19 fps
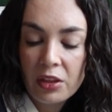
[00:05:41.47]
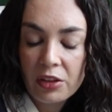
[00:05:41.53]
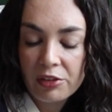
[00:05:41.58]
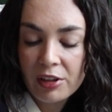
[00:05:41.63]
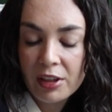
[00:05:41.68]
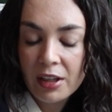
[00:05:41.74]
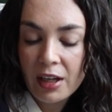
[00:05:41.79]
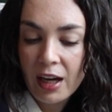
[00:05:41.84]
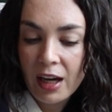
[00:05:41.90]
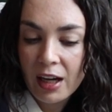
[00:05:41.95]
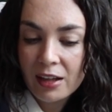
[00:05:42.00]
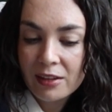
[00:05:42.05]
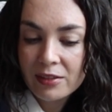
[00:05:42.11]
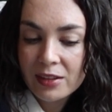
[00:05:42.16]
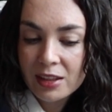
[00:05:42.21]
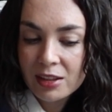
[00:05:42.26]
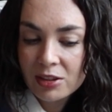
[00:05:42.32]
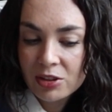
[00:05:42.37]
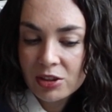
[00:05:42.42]

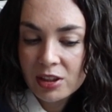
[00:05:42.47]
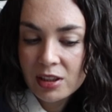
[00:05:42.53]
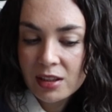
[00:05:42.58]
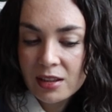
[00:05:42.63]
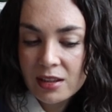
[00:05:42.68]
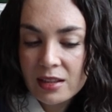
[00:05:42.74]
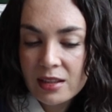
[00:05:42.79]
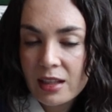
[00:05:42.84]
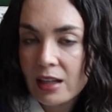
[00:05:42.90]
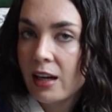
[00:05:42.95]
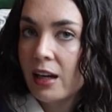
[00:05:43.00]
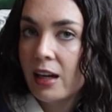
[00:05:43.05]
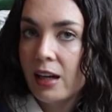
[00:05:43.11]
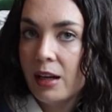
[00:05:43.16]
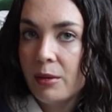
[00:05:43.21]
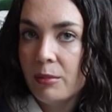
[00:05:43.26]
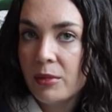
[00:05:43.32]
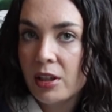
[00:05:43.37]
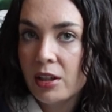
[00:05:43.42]
3.5 inches.
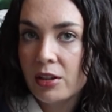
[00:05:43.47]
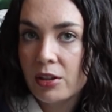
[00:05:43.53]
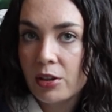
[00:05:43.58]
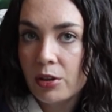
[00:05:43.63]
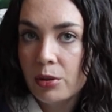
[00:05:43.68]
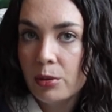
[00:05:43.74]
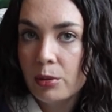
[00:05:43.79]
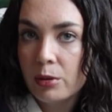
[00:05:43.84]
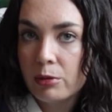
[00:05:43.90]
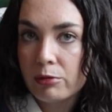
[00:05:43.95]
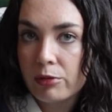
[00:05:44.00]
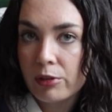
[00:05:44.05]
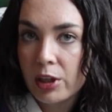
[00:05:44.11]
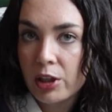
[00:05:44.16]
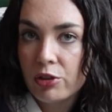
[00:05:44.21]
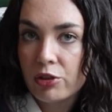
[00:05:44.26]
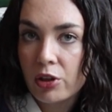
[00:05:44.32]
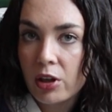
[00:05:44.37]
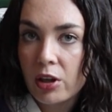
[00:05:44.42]
I'm gonna go
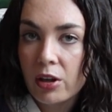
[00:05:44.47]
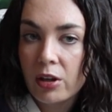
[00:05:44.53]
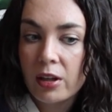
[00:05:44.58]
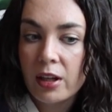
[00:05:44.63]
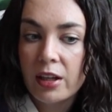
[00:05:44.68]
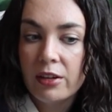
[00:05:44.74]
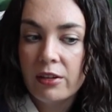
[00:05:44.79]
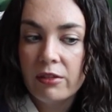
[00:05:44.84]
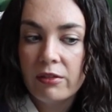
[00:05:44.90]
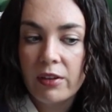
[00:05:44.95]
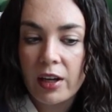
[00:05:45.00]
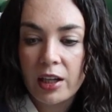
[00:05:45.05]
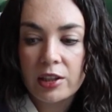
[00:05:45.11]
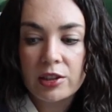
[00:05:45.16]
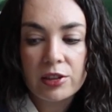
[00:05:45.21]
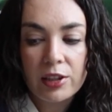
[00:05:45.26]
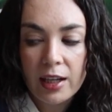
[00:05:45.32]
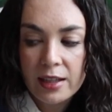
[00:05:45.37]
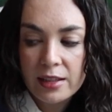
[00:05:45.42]
redraw and
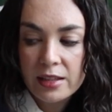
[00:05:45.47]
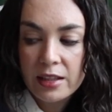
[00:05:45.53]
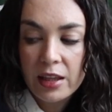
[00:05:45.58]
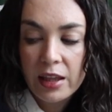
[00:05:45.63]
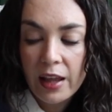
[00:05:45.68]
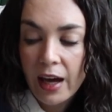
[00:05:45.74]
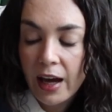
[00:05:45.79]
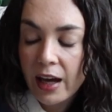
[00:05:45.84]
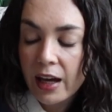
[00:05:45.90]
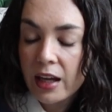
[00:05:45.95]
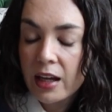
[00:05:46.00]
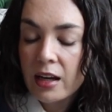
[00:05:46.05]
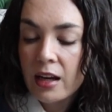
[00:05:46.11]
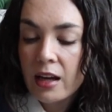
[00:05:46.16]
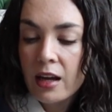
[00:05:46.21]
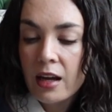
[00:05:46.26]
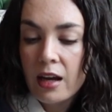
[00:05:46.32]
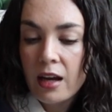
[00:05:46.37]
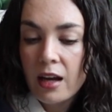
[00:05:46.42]
vectorize that,
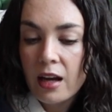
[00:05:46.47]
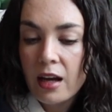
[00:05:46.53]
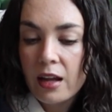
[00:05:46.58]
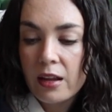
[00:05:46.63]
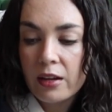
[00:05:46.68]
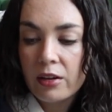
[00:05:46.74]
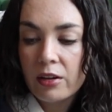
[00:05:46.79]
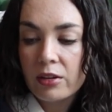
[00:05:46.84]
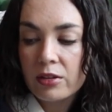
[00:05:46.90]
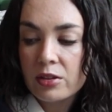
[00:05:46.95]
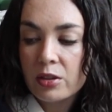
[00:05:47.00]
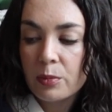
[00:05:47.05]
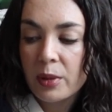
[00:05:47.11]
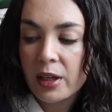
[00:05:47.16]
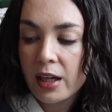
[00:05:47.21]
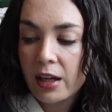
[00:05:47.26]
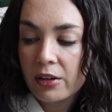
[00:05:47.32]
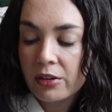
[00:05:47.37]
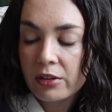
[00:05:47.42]
and then also
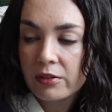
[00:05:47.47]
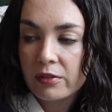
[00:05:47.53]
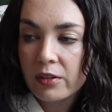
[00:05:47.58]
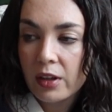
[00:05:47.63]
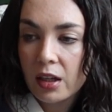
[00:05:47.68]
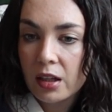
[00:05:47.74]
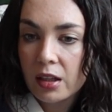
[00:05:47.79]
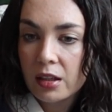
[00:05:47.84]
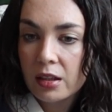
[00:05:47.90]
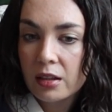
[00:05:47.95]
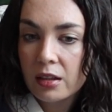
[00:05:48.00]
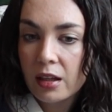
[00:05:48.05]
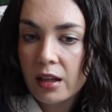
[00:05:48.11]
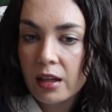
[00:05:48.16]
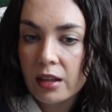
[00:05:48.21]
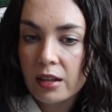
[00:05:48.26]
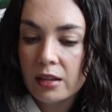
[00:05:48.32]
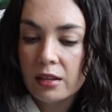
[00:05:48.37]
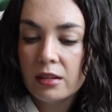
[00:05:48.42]
pick out the font
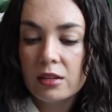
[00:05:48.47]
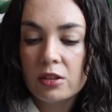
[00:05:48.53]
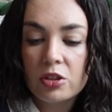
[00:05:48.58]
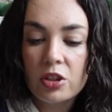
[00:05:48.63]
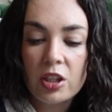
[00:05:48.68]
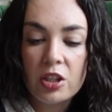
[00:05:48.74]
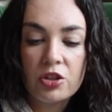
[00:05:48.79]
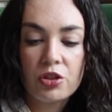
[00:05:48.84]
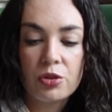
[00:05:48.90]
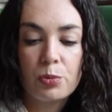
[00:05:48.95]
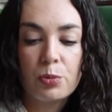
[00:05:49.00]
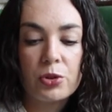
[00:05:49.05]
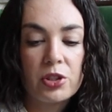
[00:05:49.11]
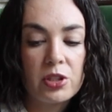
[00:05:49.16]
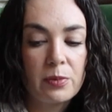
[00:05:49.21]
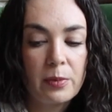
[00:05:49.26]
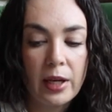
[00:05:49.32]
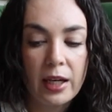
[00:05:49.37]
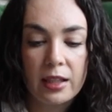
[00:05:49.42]
and change the
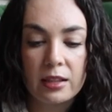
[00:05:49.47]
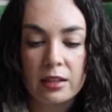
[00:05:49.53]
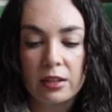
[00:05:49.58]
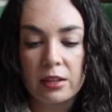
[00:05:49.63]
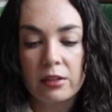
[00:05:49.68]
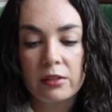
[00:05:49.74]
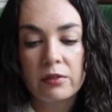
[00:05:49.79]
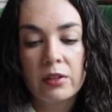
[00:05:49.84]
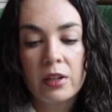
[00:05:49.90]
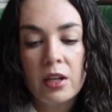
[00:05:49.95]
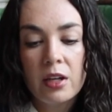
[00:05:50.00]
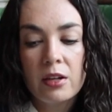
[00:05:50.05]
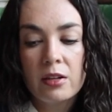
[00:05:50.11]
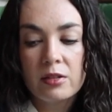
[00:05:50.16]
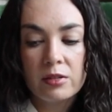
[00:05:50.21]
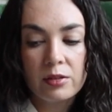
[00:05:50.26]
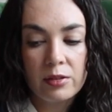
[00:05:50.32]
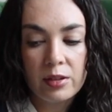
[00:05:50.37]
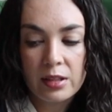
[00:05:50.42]
perspective
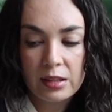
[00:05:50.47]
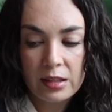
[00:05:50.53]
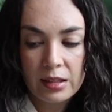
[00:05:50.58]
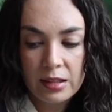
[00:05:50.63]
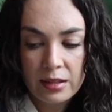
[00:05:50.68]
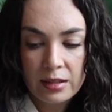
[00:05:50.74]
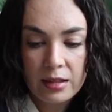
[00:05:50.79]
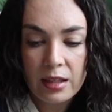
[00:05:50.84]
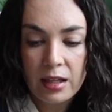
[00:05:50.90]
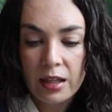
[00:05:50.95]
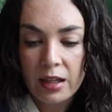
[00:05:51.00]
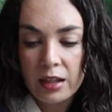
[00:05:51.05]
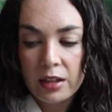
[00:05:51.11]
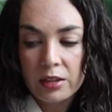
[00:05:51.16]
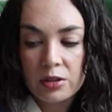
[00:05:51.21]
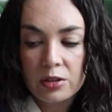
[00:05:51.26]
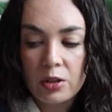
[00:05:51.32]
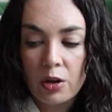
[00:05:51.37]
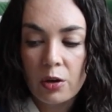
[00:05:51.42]
so this can
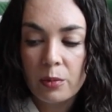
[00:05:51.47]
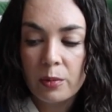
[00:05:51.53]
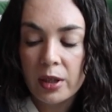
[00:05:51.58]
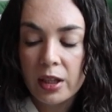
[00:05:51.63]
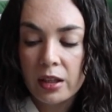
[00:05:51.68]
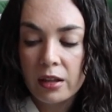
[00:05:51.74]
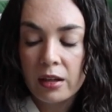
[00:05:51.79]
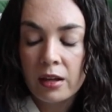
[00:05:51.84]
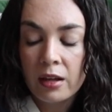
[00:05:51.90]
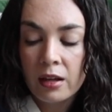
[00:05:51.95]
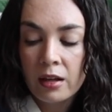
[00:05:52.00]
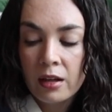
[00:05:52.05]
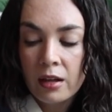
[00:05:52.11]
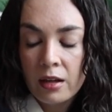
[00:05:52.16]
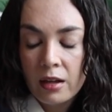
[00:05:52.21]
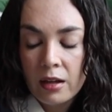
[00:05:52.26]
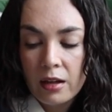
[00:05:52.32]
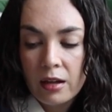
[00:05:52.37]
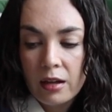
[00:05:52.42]
say Toman,
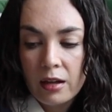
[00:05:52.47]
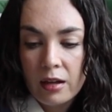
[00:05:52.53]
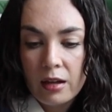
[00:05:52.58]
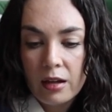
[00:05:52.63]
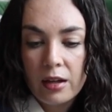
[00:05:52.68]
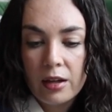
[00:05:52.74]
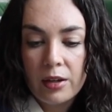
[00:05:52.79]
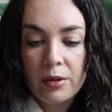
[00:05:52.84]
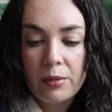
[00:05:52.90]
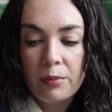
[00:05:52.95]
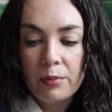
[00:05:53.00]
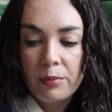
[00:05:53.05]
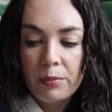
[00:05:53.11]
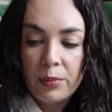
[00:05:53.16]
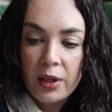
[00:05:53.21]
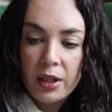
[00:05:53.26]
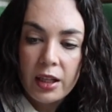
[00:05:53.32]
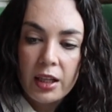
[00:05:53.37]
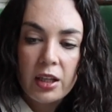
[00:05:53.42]

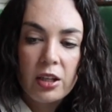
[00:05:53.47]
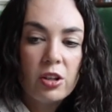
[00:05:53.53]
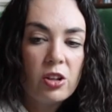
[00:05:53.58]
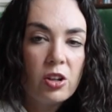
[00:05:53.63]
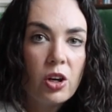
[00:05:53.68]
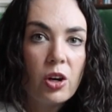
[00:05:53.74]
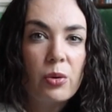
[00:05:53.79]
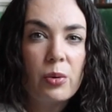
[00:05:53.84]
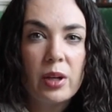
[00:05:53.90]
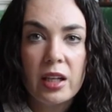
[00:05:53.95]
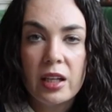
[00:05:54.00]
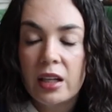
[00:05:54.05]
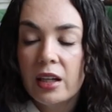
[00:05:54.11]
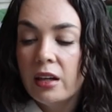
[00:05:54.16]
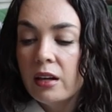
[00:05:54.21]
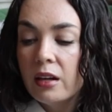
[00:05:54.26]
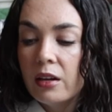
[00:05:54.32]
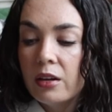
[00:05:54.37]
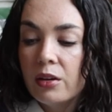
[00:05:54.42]
but like go
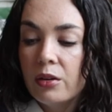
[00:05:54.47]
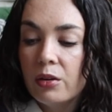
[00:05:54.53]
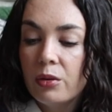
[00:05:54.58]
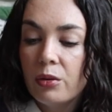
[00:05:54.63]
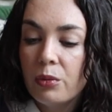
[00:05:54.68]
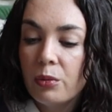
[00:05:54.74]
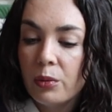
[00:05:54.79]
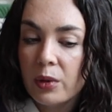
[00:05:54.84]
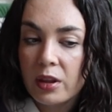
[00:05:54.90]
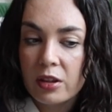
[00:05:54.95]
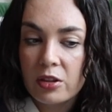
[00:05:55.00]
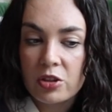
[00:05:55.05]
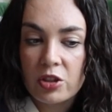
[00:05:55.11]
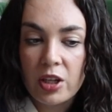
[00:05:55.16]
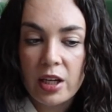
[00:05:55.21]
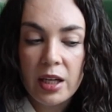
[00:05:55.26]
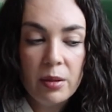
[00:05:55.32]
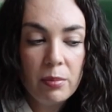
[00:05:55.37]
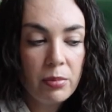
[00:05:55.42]
in with the
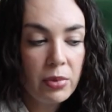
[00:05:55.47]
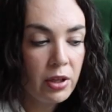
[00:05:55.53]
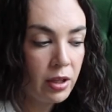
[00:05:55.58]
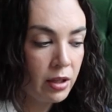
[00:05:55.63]
shape.